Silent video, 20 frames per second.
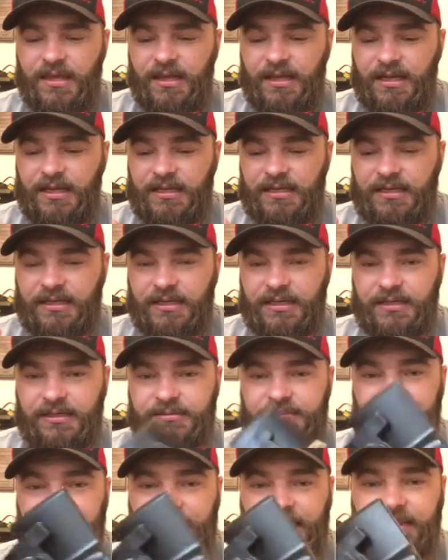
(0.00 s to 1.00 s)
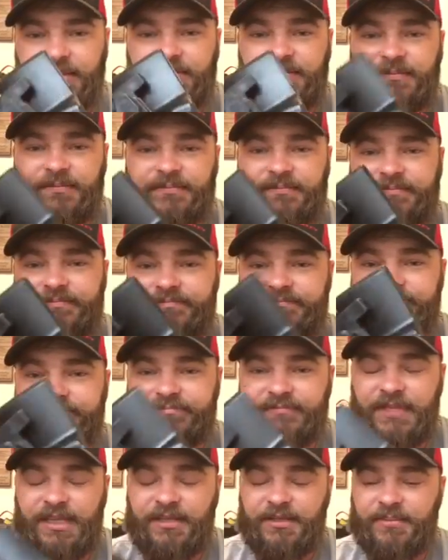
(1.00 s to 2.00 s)
And yeah,
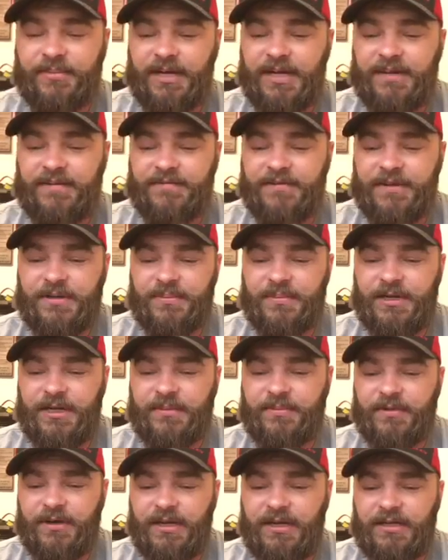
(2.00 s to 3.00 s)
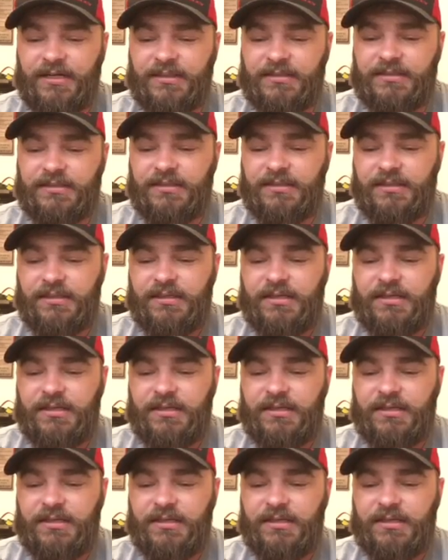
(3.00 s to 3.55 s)
another bang for your buck product.